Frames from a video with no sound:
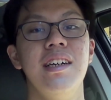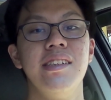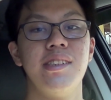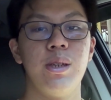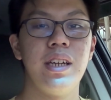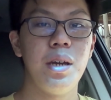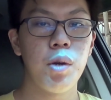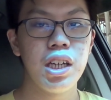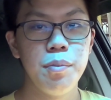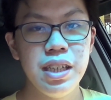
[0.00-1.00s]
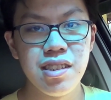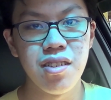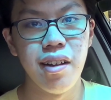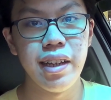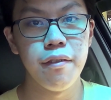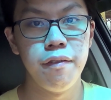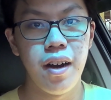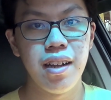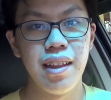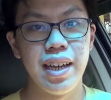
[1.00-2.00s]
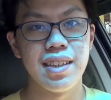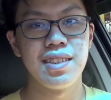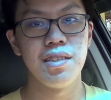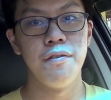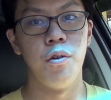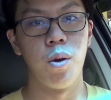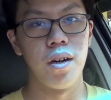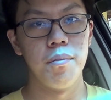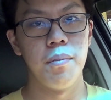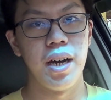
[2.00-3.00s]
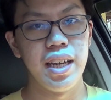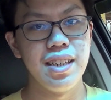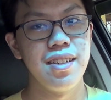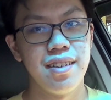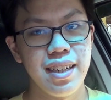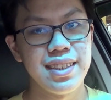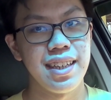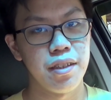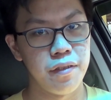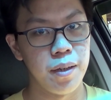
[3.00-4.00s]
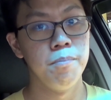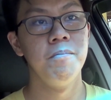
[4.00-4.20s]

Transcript: So today we're going to be installing fog lights for my Hyundai Santa Fe.